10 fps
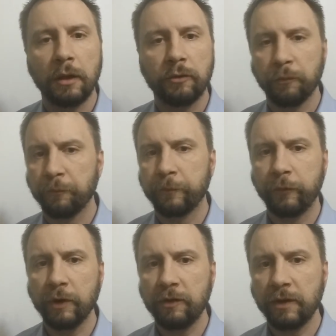So,
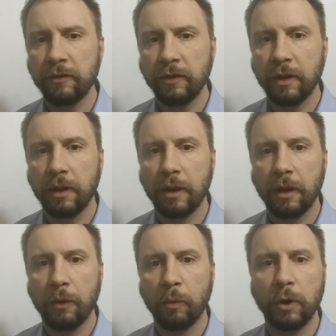for instance,
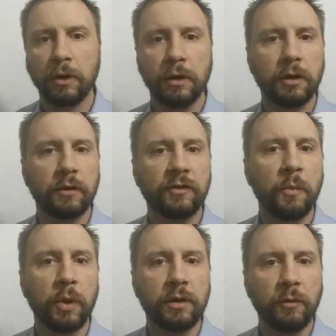were
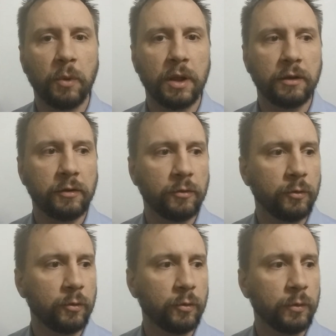someone to want
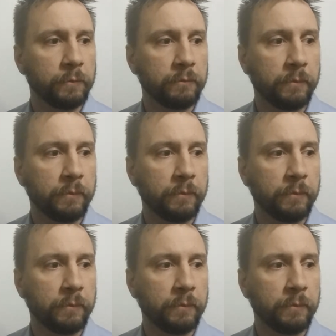to,